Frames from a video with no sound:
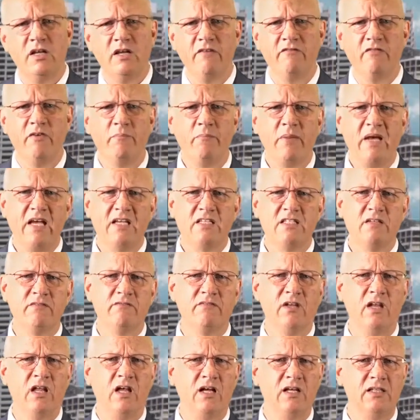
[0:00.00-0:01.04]
if a passive
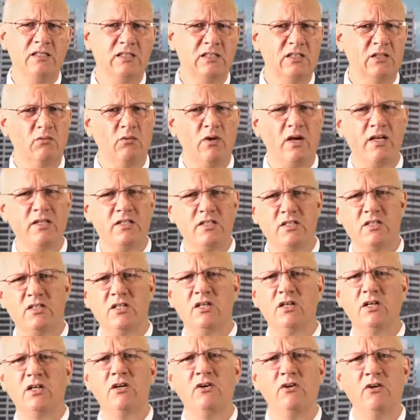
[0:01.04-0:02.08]
loss arises
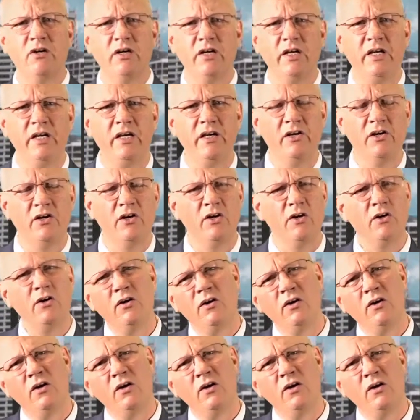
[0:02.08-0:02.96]
in a current year,